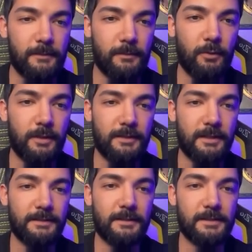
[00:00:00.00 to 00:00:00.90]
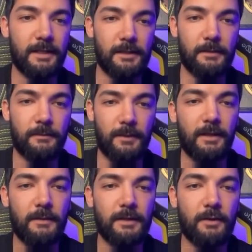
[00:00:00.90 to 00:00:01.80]
For instance, the Send It
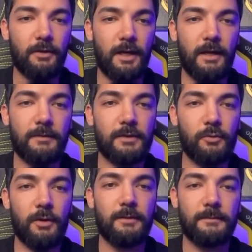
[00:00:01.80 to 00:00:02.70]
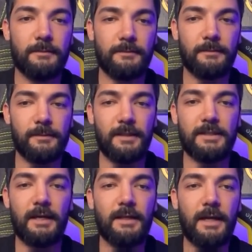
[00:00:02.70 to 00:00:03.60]
N F T. Look, I have this one, the
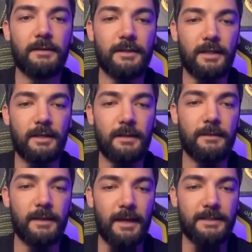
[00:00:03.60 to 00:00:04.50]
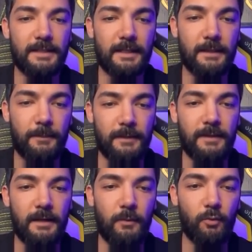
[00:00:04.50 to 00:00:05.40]
Send It N F T. I see it in my
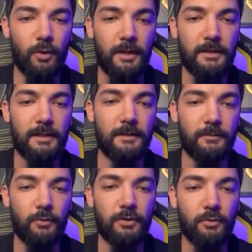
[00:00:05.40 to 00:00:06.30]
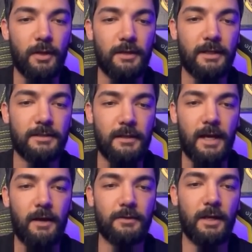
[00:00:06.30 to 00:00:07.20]
Phantom wallet in the Foursquare next to the
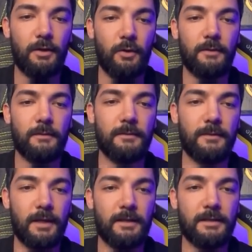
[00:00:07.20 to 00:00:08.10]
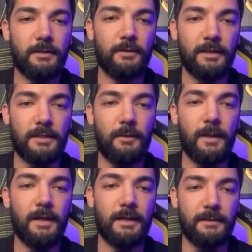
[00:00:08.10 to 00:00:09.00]
house icon. Friends, look, these are
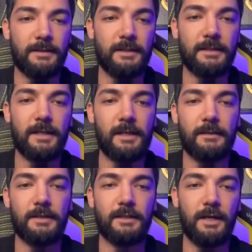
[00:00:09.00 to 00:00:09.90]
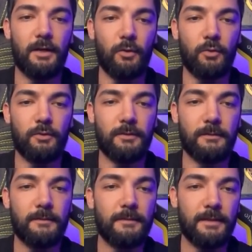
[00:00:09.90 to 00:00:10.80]
my N F Ts, the N F Ts I own.
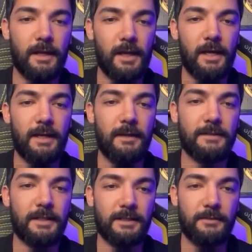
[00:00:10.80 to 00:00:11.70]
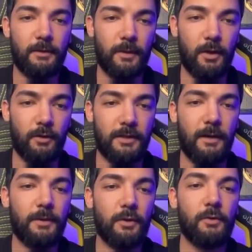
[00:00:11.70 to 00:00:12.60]
There are N F Ts from a long
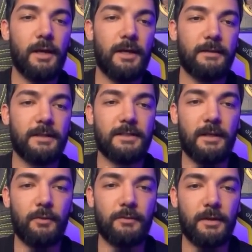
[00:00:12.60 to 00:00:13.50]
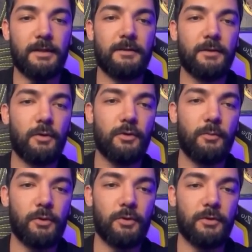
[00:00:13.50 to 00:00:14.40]
time ago, N F Ts that were very difficult to
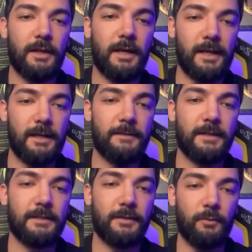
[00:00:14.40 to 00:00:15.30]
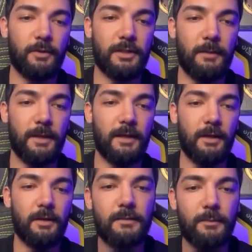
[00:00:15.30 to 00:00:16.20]
produce, and N F Ts from which I made a
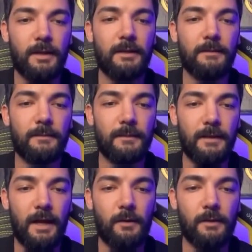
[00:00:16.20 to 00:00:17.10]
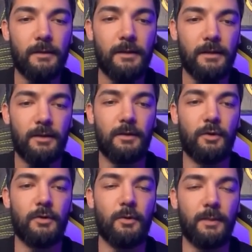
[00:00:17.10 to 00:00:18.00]
lot of money. Now, there is
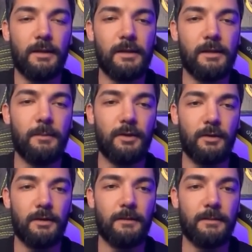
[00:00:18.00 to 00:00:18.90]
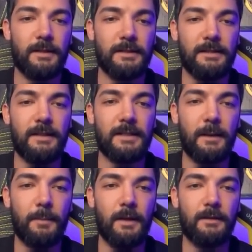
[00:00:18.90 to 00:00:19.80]
also a button in the middle. This is the
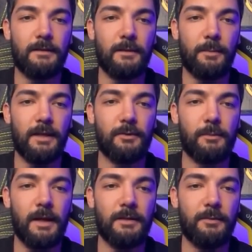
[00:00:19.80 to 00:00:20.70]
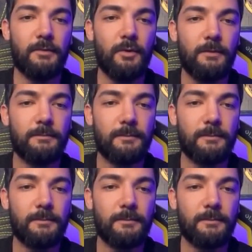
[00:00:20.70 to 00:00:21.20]
slap button, the place we passed before.